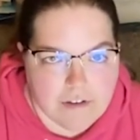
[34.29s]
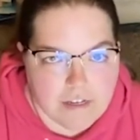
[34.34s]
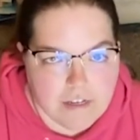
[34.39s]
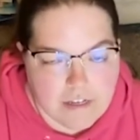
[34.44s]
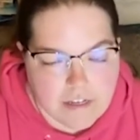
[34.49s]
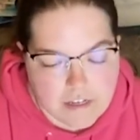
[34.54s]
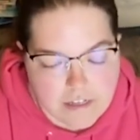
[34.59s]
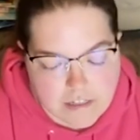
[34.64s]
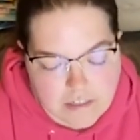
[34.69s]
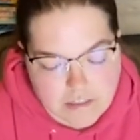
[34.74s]

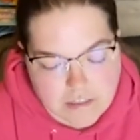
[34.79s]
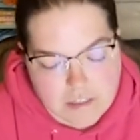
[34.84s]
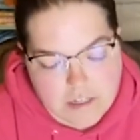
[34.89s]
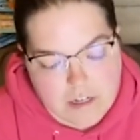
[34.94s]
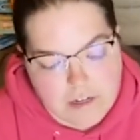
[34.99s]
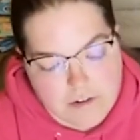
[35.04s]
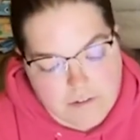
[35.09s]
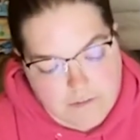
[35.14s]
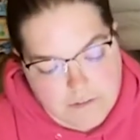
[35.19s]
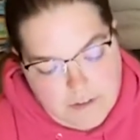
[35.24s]

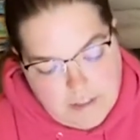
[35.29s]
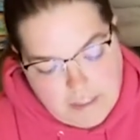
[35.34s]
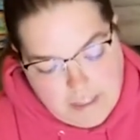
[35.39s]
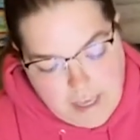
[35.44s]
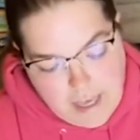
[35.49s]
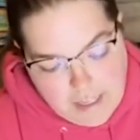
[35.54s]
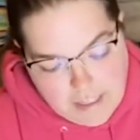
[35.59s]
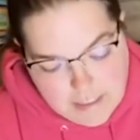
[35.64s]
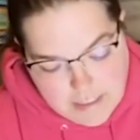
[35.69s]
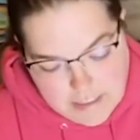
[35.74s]
So for the
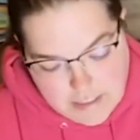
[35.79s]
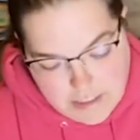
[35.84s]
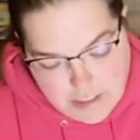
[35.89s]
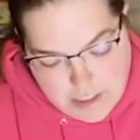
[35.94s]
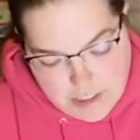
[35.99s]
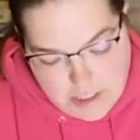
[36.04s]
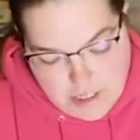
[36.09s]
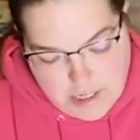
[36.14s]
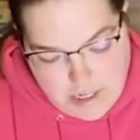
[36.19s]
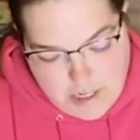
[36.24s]
galaxy
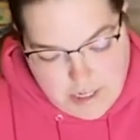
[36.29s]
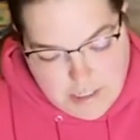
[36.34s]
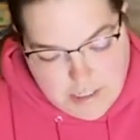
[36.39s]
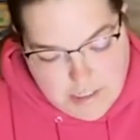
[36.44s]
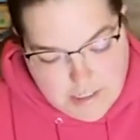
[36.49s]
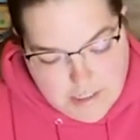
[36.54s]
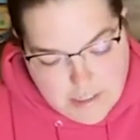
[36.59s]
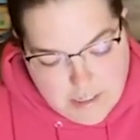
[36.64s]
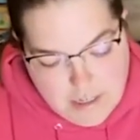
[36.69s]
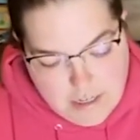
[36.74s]

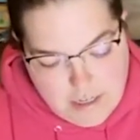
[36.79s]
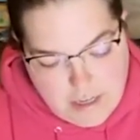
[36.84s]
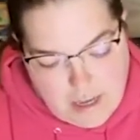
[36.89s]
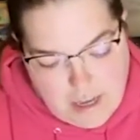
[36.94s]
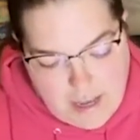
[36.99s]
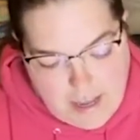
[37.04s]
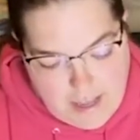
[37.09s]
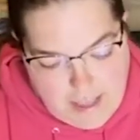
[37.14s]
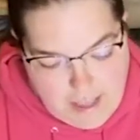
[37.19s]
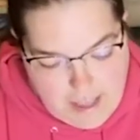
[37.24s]
jars,
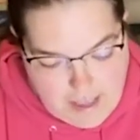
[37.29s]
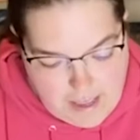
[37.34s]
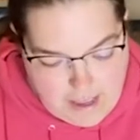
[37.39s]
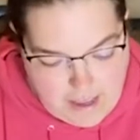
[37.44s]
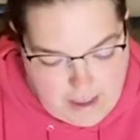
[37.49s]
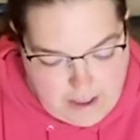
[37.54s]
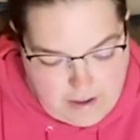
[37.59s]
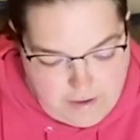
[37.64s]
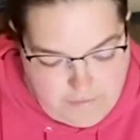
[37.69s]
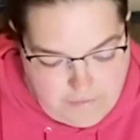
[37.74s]
I
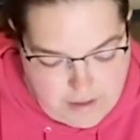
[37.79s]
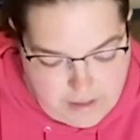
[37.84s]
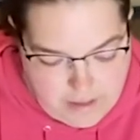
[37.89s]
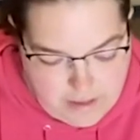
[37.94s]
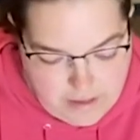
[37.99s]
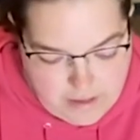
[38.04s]
have